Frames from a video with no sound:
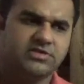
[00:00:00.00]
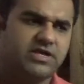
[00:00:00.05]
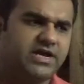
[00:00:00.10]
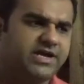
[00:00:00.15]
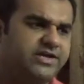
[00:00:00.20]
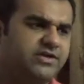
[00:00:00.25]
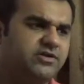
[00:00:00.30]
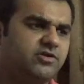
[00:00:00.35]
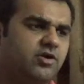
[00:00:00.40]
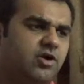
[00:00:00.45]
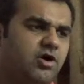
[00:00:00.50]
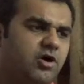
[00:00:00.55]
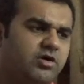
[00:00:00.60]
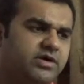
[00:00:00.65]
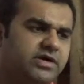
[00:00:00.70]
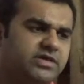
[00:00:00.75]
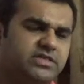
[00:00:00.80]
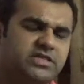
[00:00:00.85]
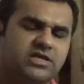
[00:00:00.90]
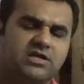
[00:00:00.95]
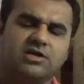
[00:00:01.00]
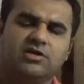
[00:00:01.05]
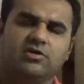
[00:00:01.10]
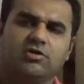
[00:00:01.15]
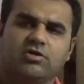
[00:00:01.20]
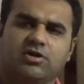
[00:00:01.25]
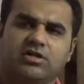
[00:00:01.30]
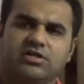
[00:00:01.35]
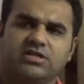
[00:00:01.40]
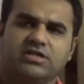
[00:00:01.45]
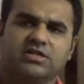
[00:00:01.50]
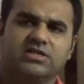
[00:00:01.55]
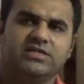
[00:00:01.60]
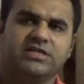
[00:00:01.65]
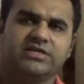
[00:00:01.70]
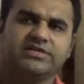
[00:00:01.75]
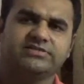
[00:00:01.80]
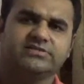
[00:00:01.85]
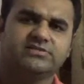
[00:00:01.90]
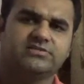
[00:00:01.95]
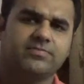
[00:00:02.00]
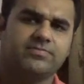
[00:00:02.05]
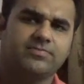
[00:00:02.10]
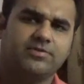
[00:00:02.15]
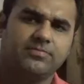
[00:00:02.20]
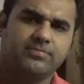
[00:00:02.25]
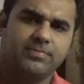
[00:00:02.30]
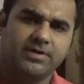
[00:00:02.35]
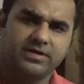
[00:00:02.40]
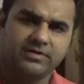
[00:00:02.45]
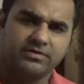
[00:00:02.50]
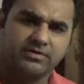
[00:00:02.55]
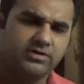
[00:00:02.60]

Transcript: Right, wrong, ethical, non-ethical, that is a separate part.